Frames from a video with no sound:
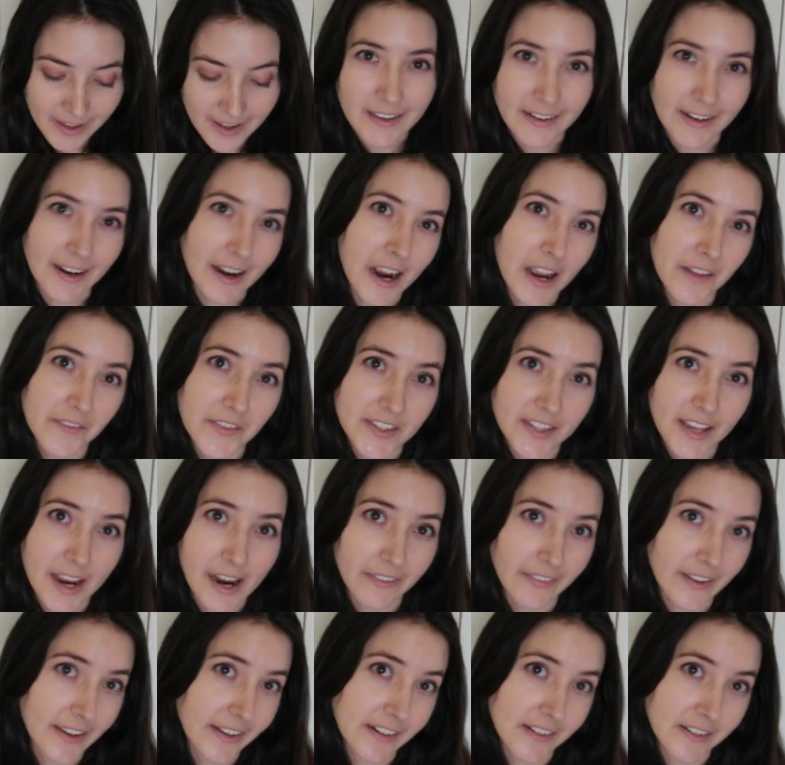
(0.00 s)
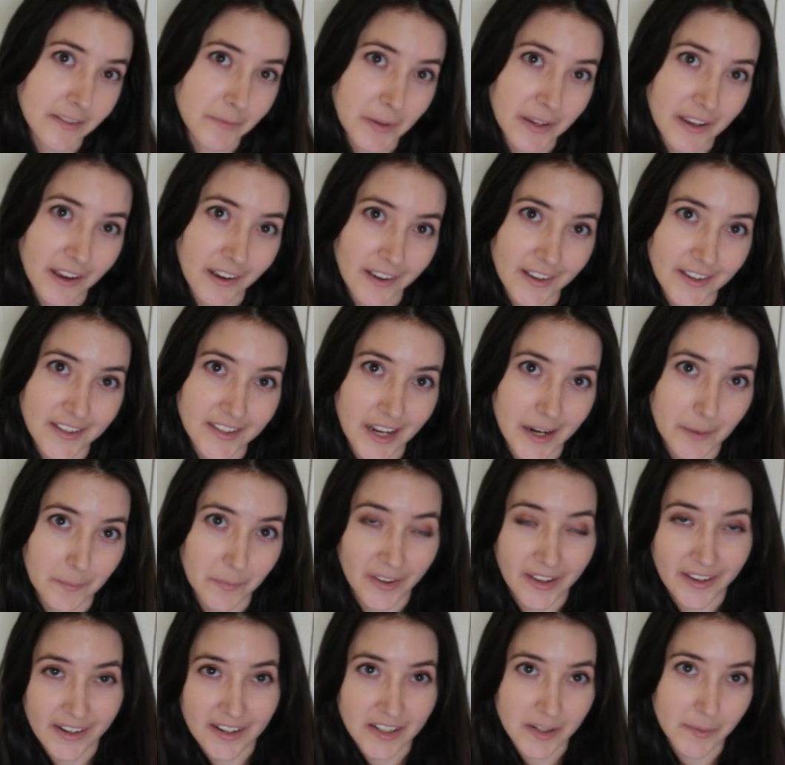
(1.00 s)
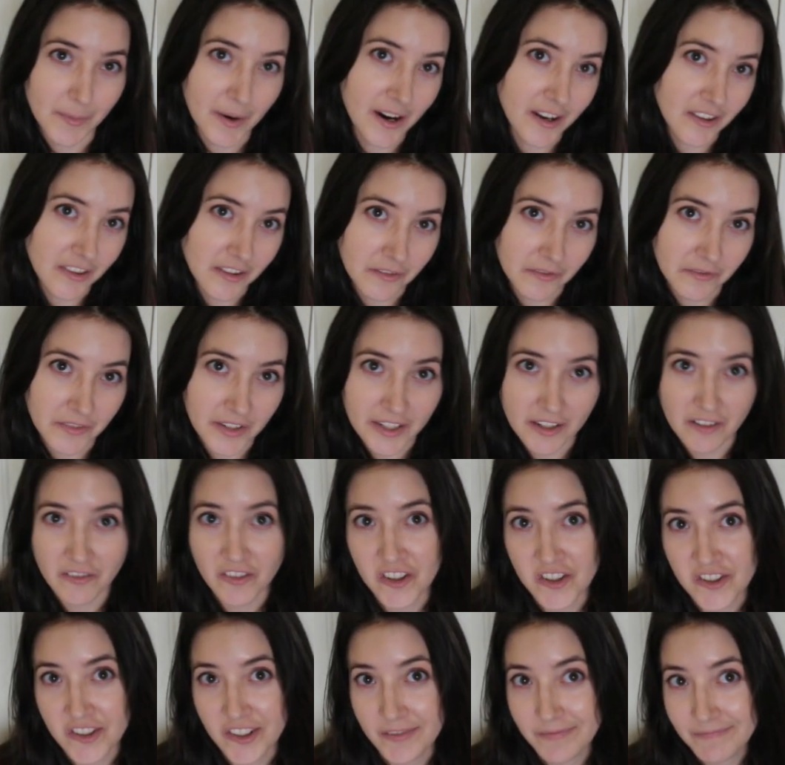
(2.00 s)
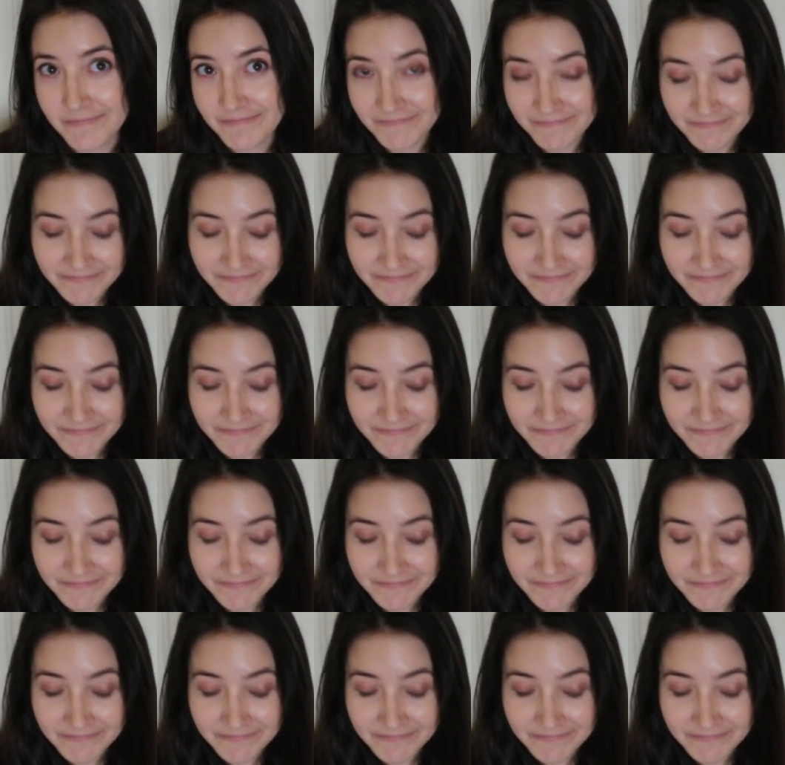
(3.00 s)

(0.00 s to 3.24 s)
And I have this highlighted because I'm planning to buy the Vita version.